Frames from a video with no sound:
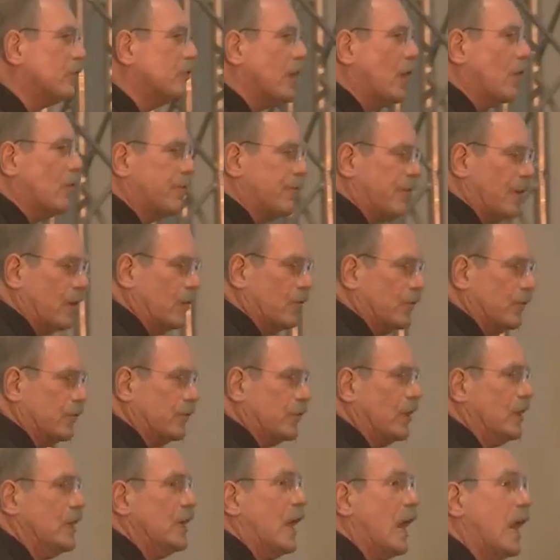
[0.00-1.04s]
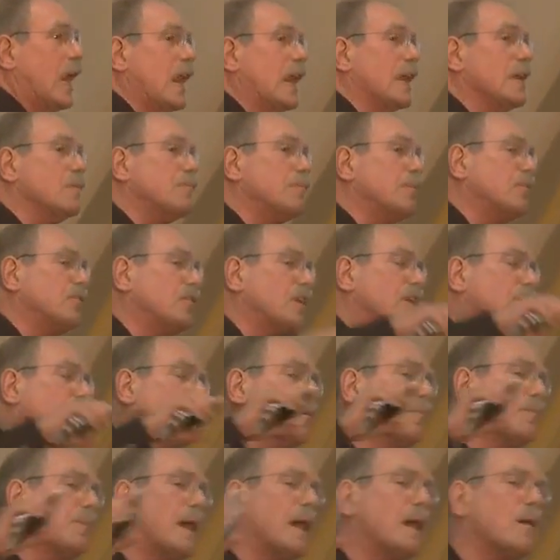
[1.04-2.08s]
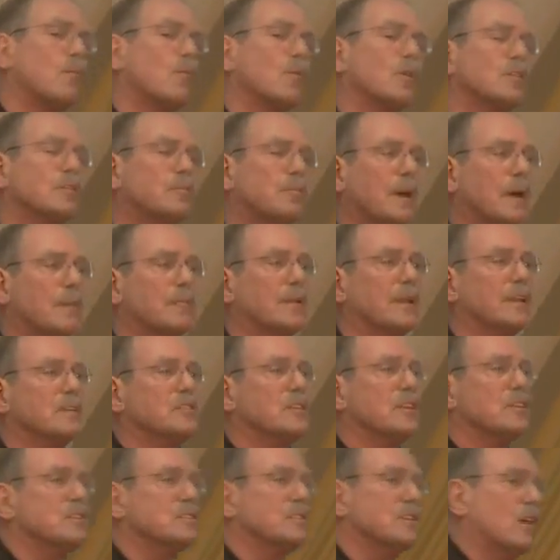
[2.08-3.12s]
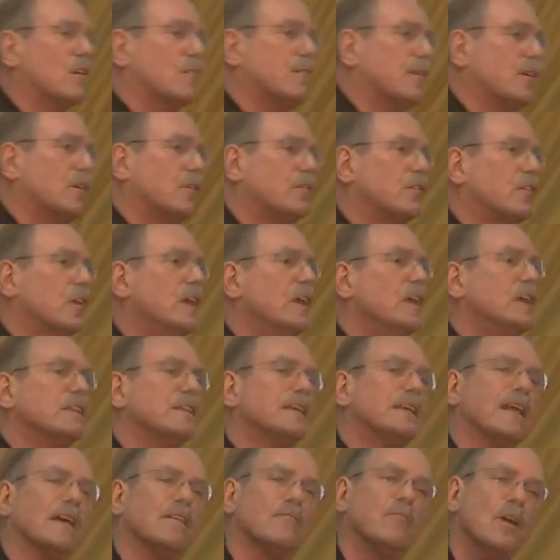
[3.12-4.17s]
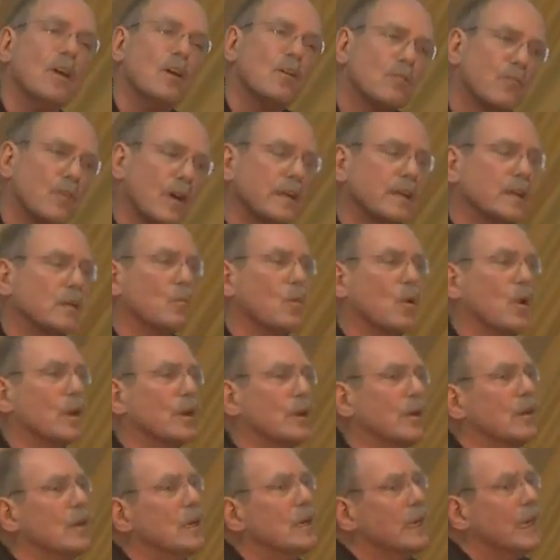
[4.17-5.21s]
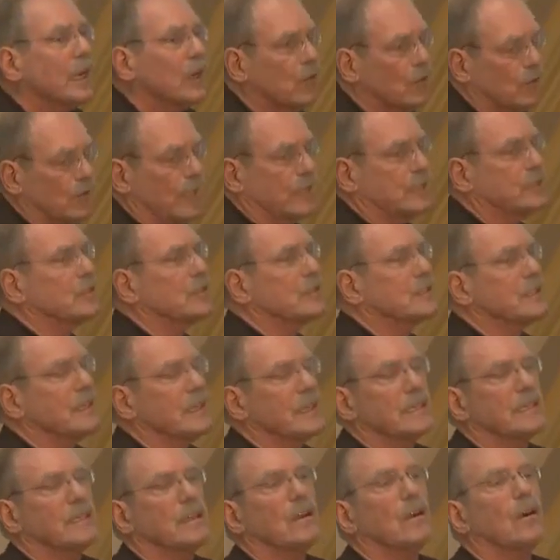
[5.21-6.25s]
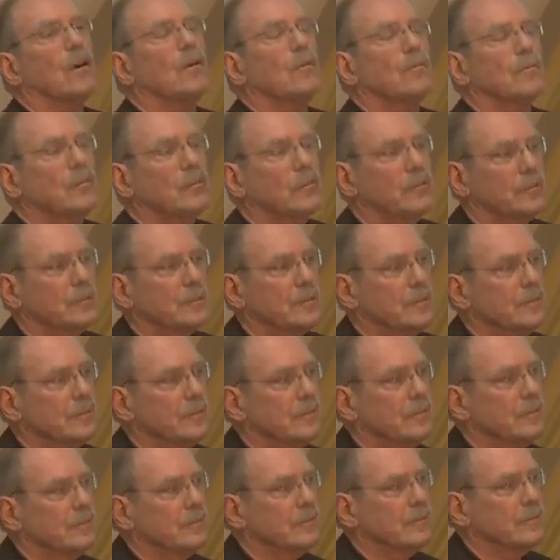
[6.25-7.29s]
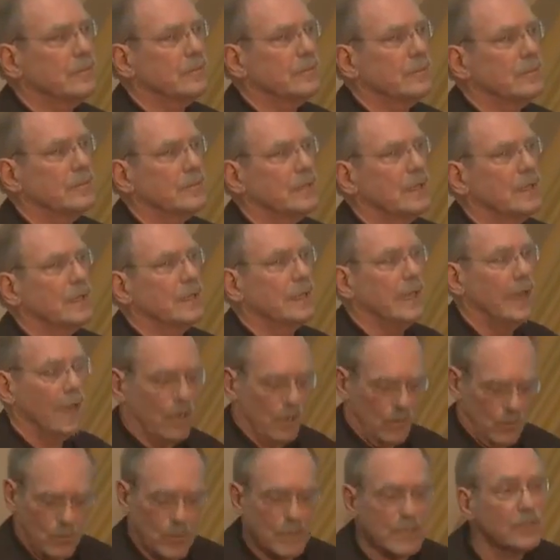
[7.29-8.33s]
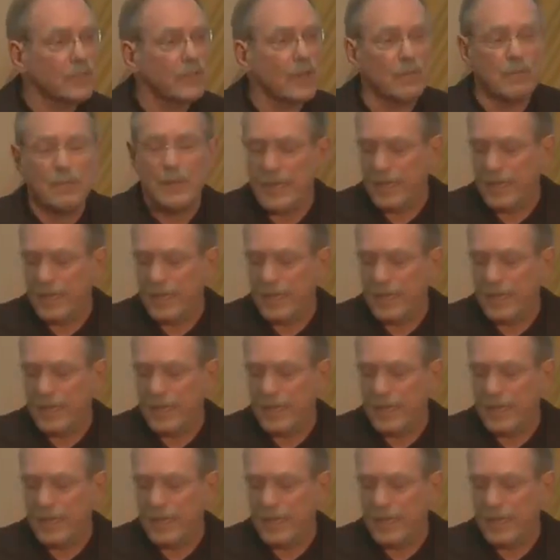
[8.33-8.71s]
cell phones. A higher percent of the world's population has cell phones than have running water or electricity in their homes. Now, what does that